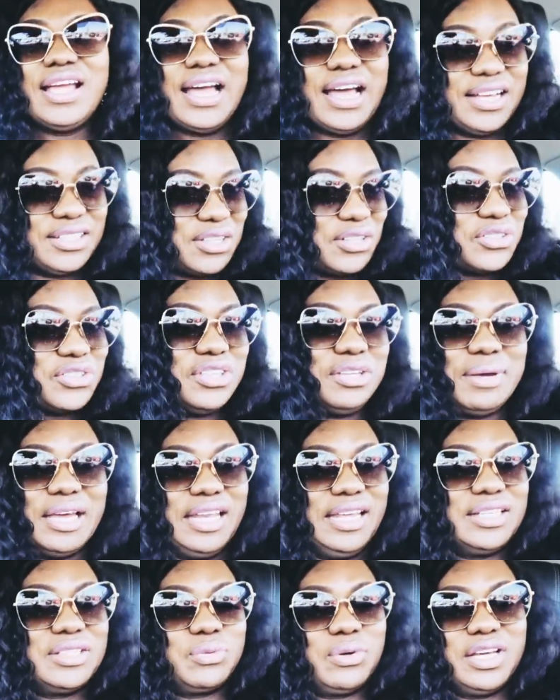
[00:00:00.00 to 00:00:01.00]
talk to you in my
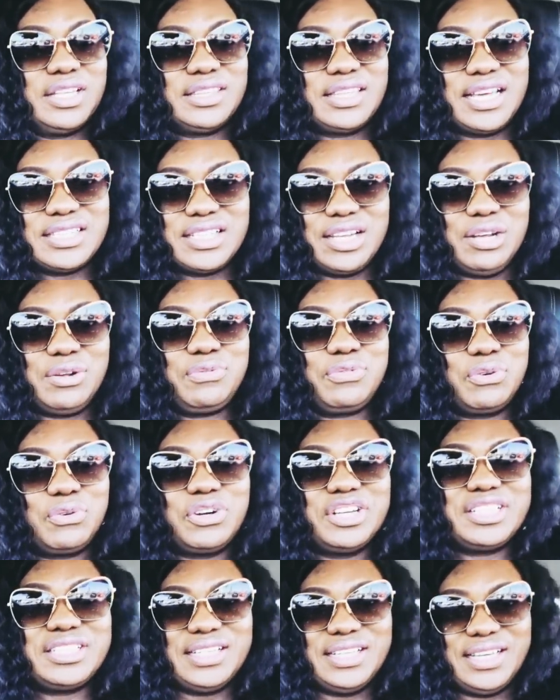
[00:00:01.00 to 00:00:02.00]
next one. Thanks a lot for
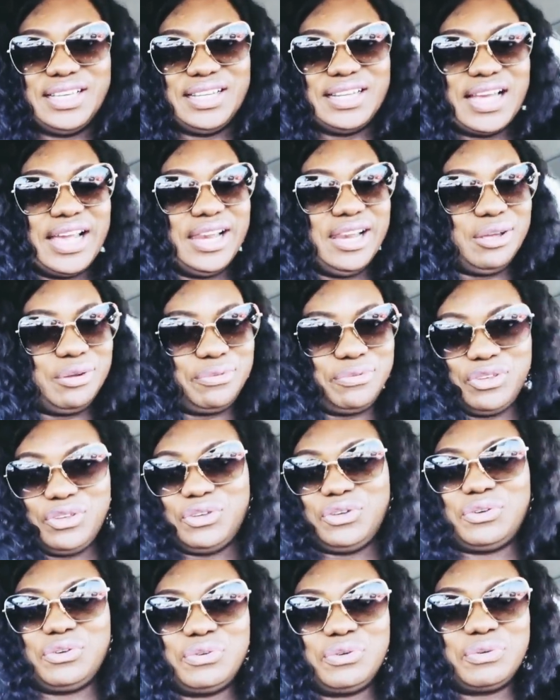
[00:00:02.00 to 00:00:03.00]
watching. I love
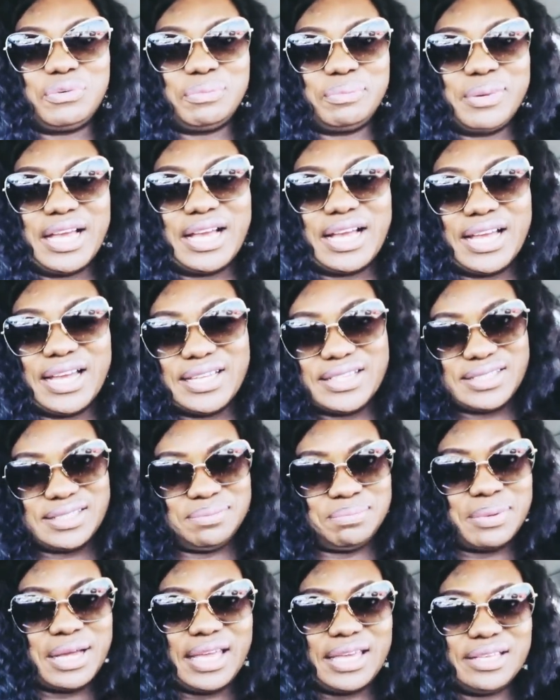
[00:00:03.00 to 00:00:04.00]
you. Bye, guys.
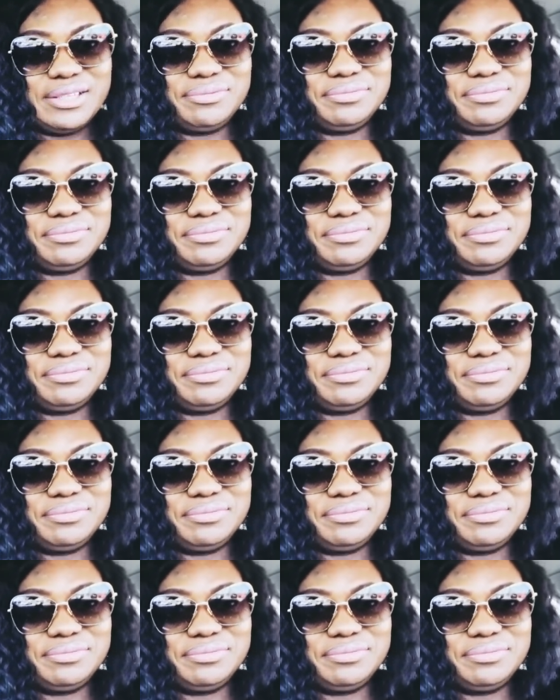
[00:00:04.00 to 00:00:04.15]
Bye.